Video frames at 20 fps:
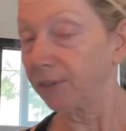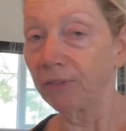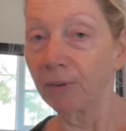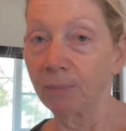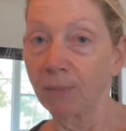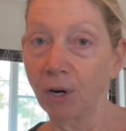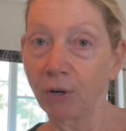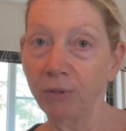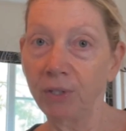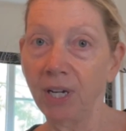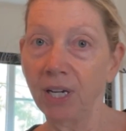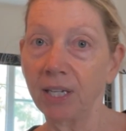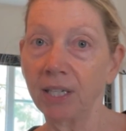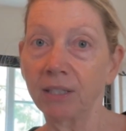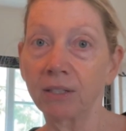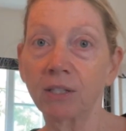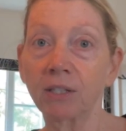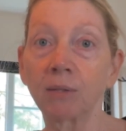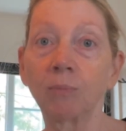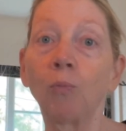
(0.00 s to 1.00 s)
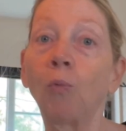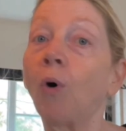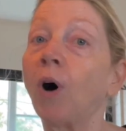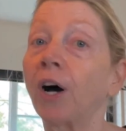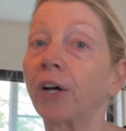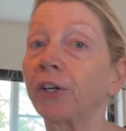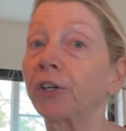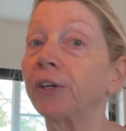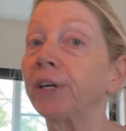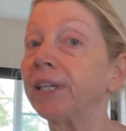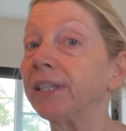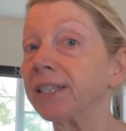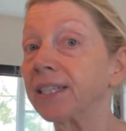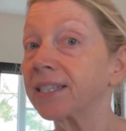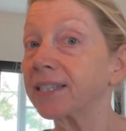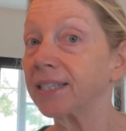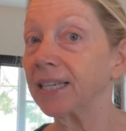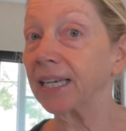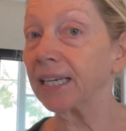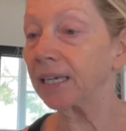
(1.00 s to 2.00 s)
ammonia in some water in the
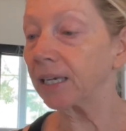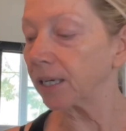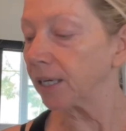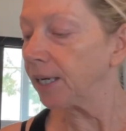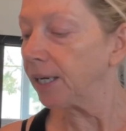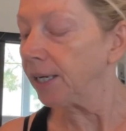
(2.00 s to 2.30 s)
sink.